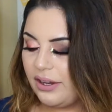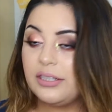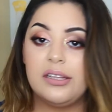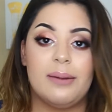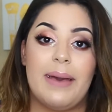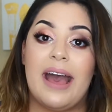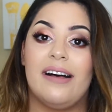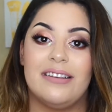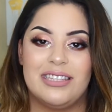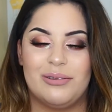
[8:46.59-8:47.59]
I've gotten a lot of
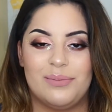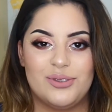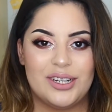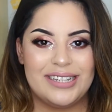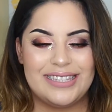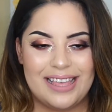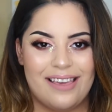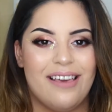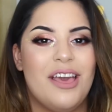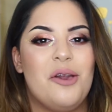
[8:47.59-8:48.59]
palettes, is what I'm trying to
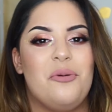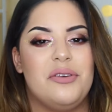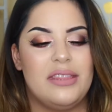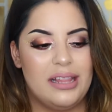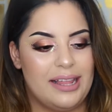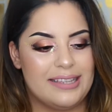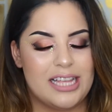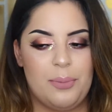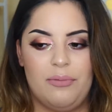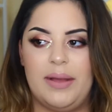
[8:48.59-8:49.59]
say, within the
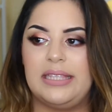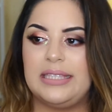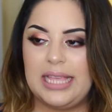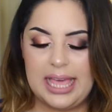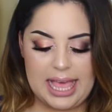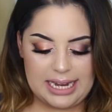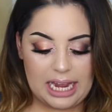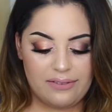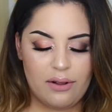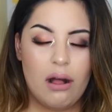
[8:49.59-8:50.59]
last couple months. And
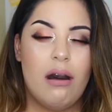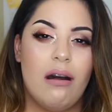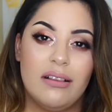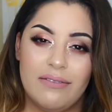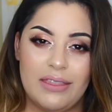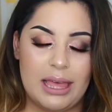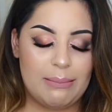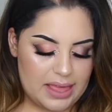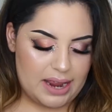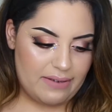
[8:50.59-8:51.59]
out of all of
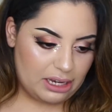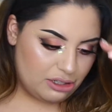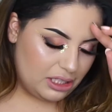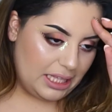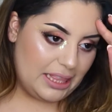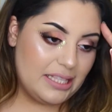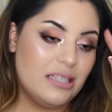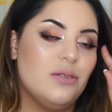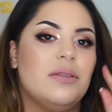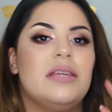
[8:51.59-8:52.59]
them that I've actually, like, this
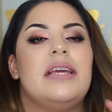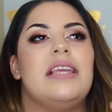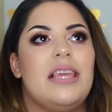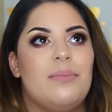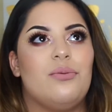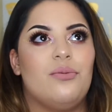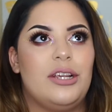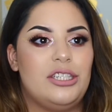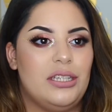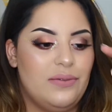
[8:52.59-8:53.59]
is the one that I keep
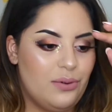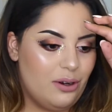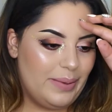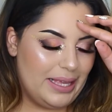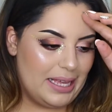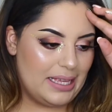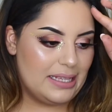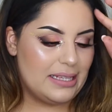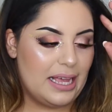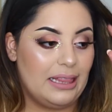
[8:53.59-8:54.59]
reaching for
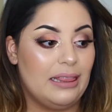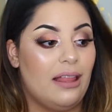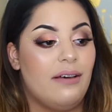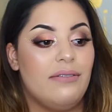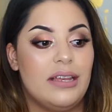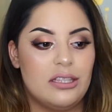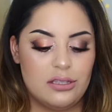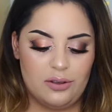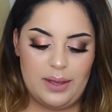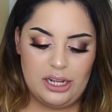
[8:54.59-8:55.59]
because I love it
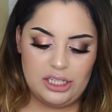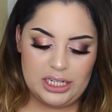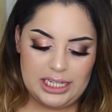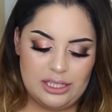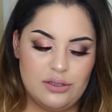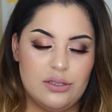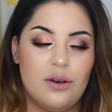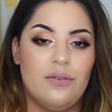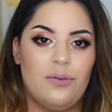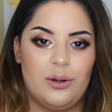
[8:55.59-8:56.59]
so much and it's
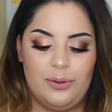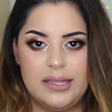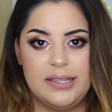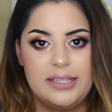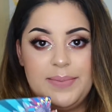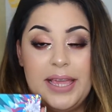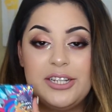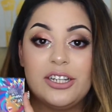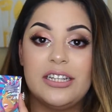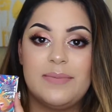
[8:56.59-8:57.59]
so affordable. This is the
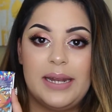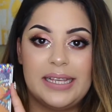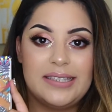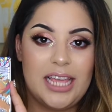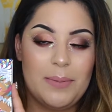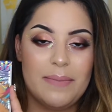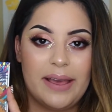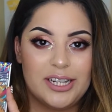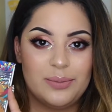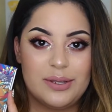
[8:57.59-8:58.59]
BH Cosmetics Take Me
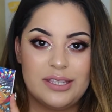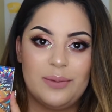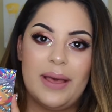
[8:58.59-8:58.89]
Back to Brazil